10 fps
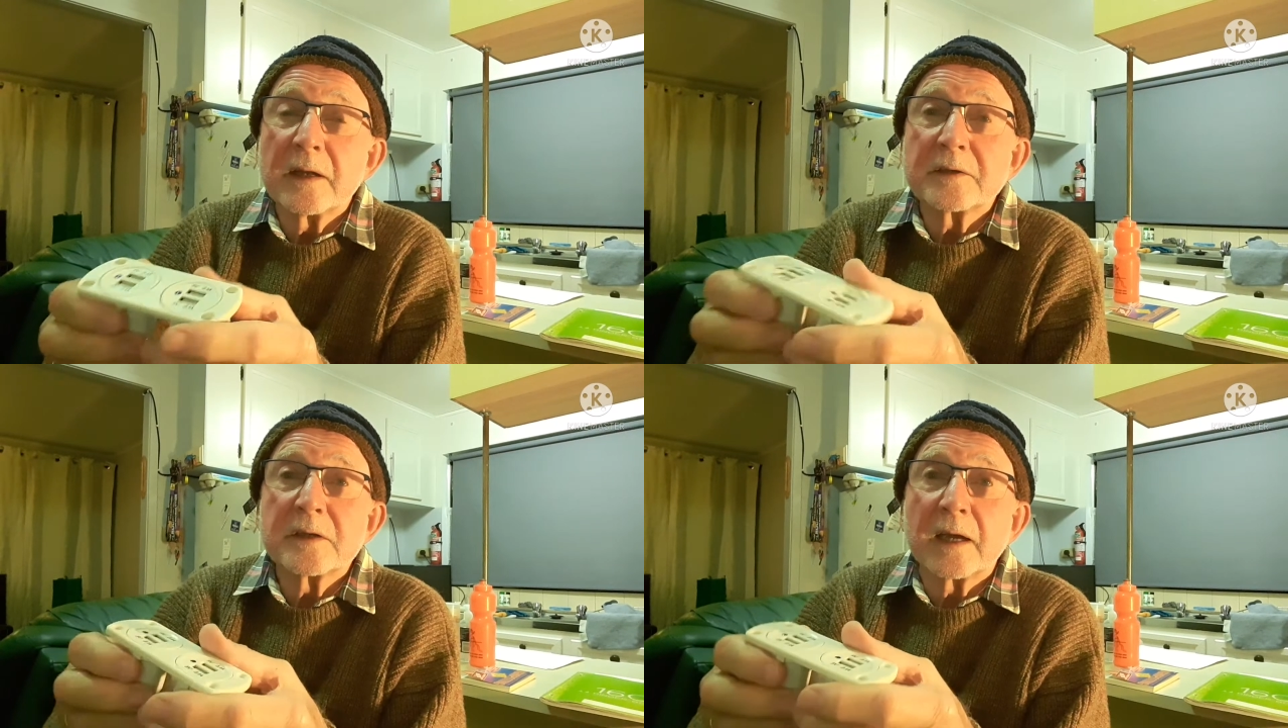
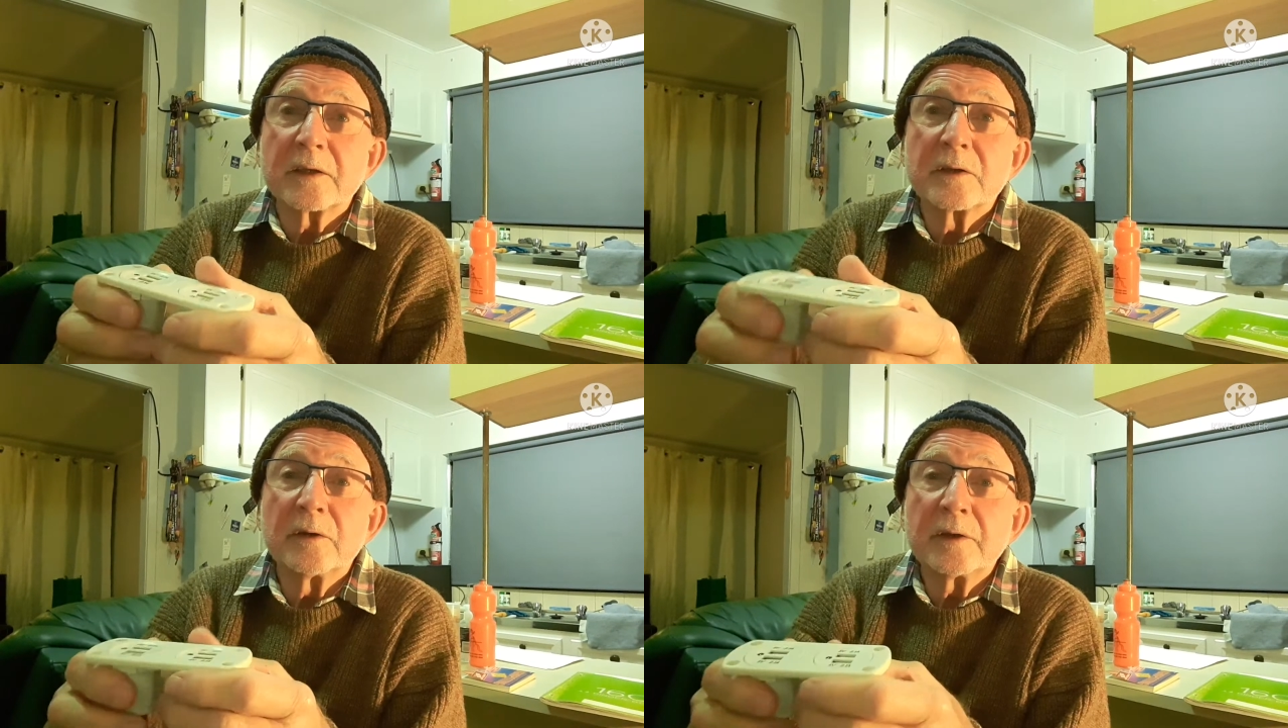let's
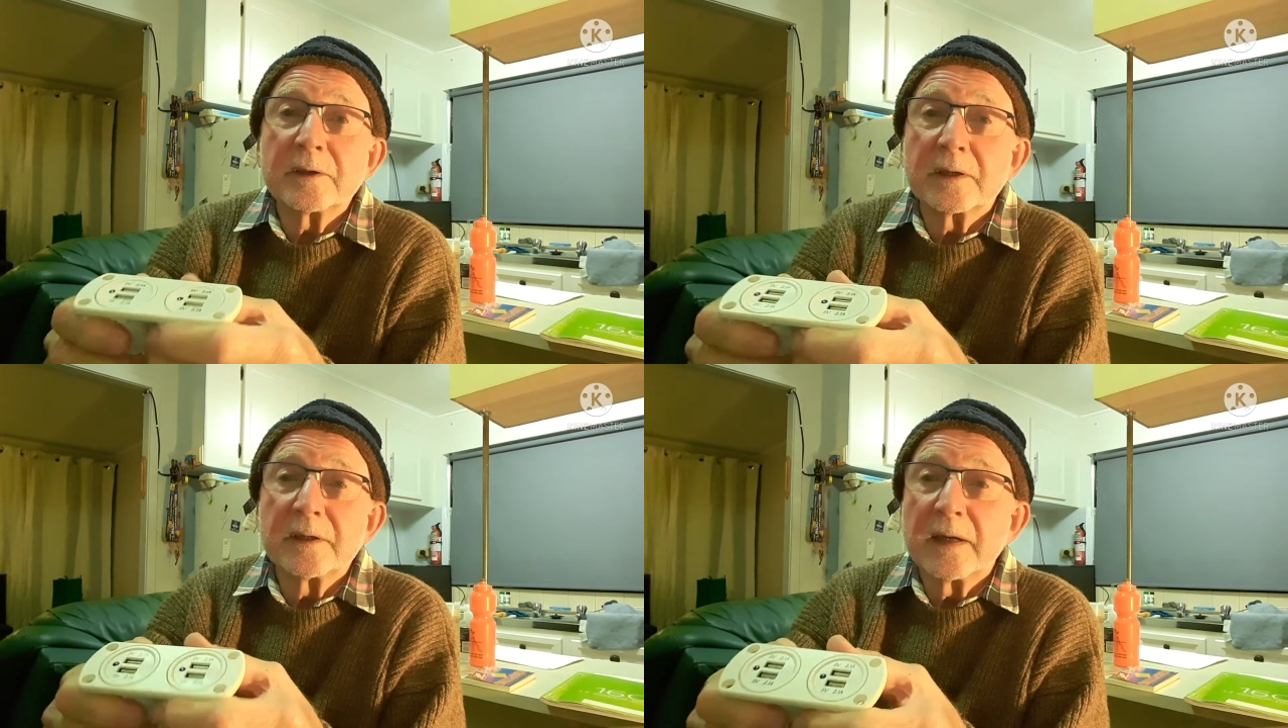get to
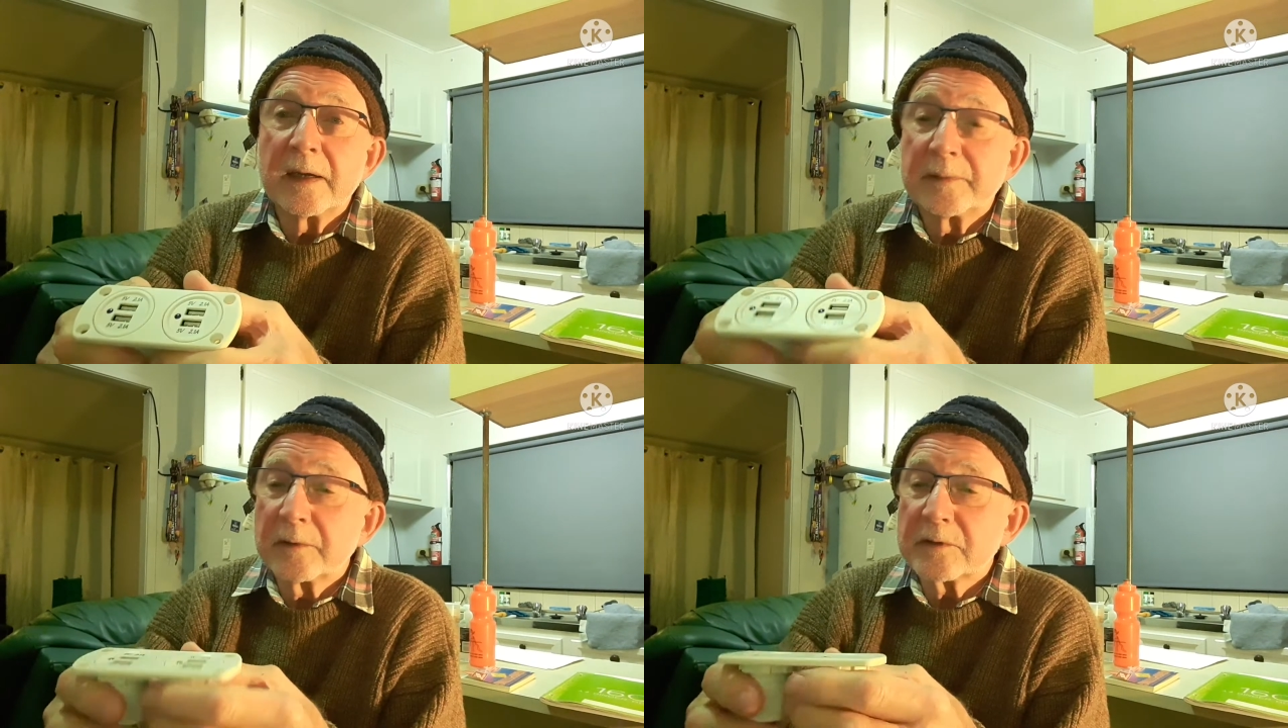it, and
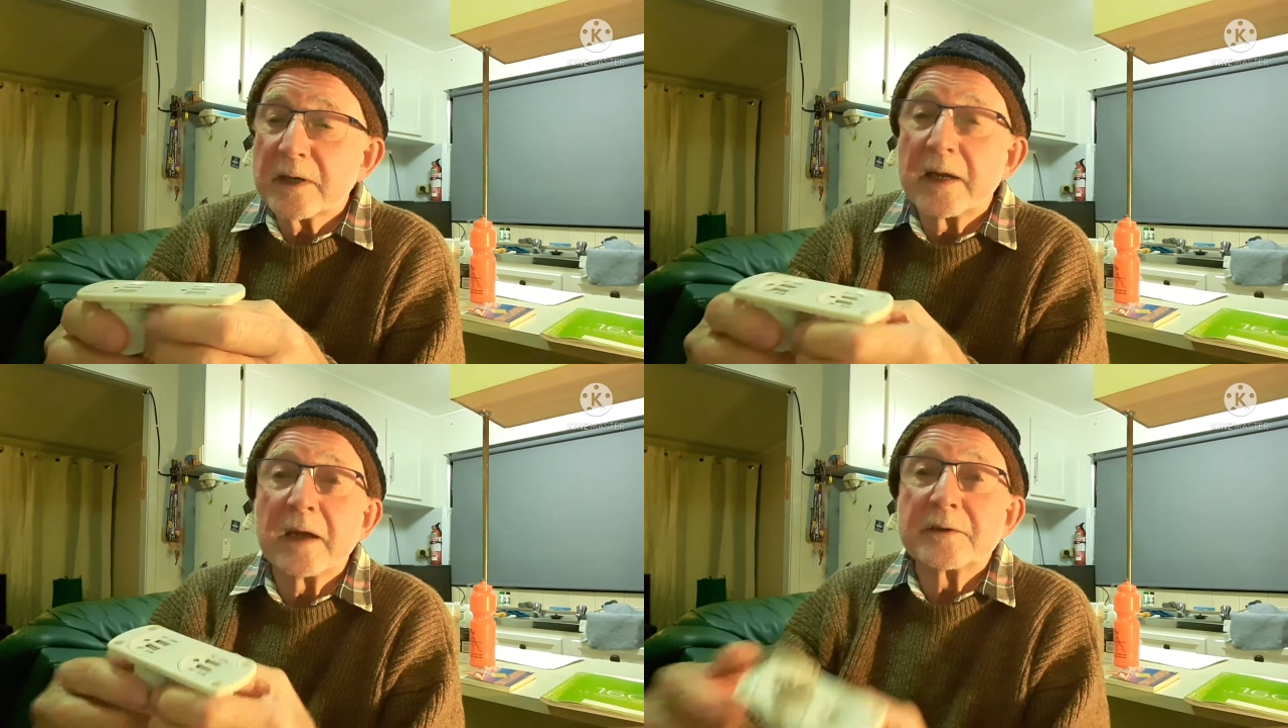I'll
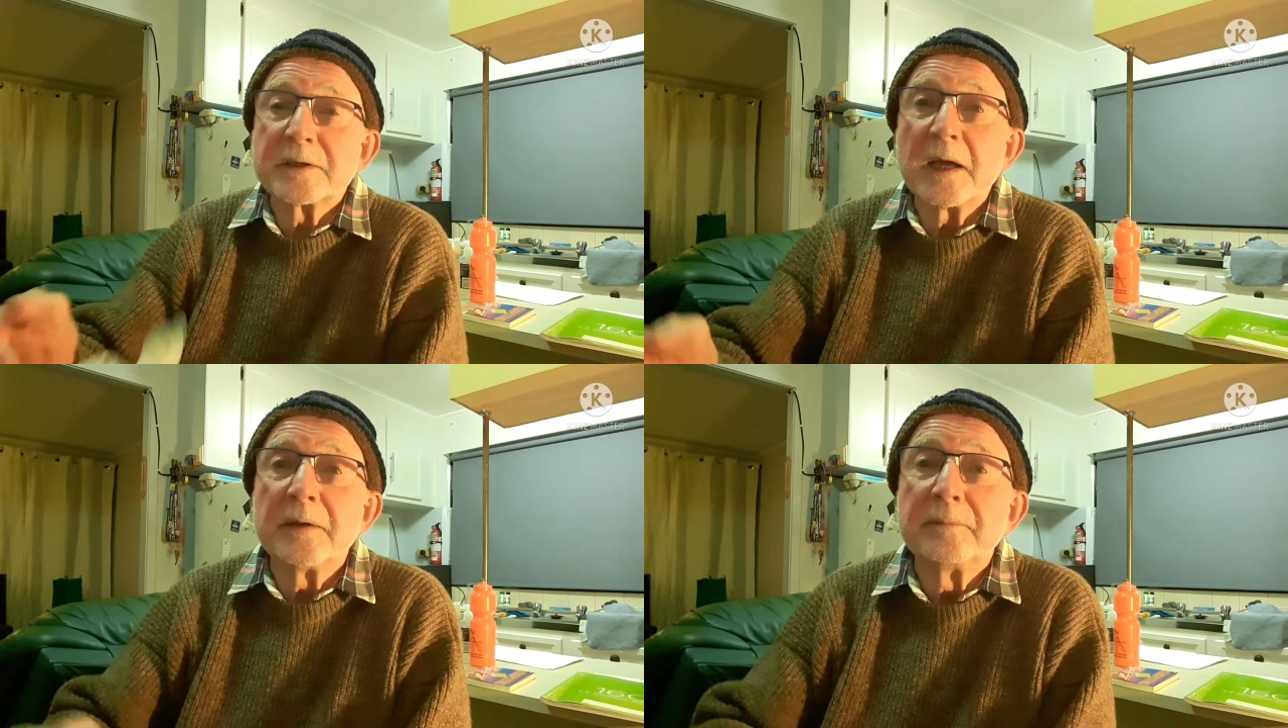show you how it's
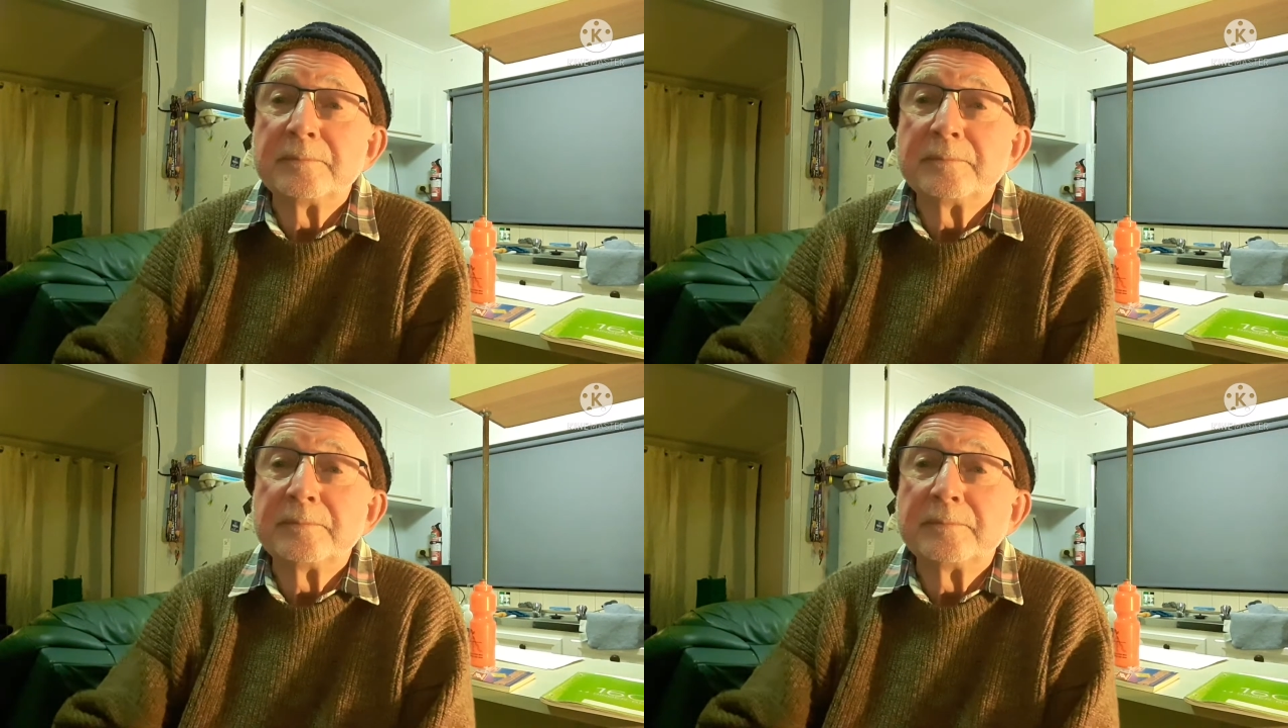done.